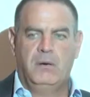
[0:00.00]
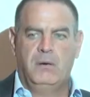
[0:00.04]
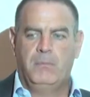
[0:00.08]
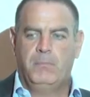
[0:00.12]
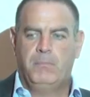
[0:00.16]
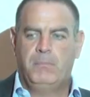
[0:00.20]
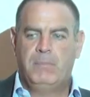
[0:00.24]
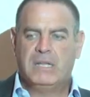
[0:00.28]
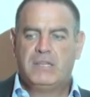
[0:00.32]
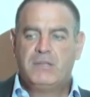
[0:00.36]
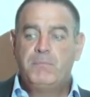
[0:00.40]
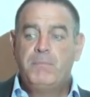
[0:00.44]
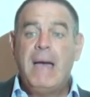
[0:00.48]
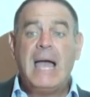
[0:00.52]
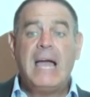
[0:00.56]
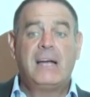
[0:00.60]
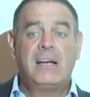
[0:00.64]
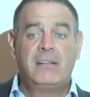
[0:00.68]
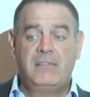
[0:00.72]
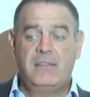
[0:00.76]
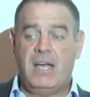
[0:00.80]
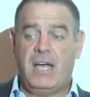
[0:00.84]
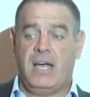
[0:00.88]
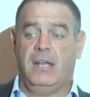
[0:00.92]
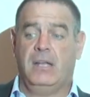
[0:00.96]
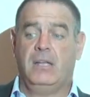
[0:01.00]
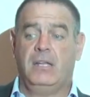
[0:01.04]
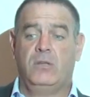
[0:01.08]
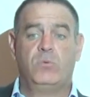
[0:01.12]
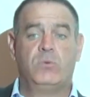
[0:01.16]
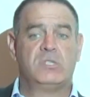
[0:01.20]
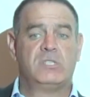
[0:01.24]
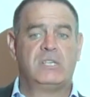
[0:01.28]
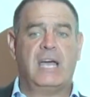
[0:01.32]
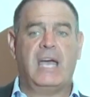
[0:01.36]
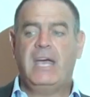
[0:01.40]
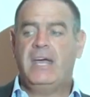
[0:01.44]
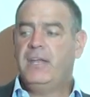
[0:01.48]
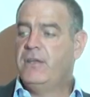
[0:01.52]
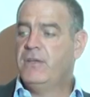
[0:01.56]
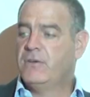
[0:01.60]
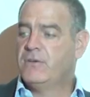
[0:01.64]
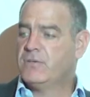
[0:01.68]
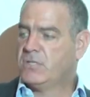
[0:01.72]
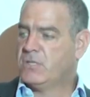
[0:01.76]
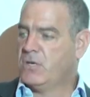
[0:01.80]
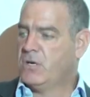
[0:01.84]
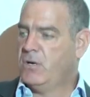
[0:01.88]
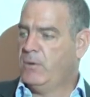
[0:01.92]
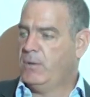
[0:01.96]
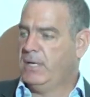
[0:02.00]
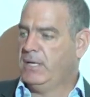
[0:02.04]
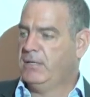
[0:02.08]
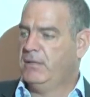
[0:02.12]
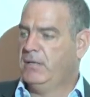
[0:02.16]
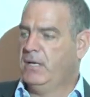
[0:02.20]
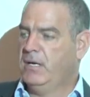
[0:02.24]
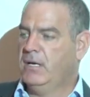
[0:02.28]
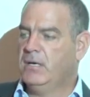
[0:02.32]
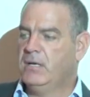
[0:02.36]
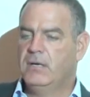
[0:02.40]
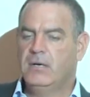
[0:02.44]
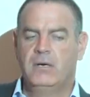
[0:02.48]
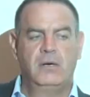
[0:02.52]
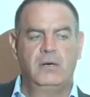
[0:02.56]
But back then, it was 8 years ago, I think,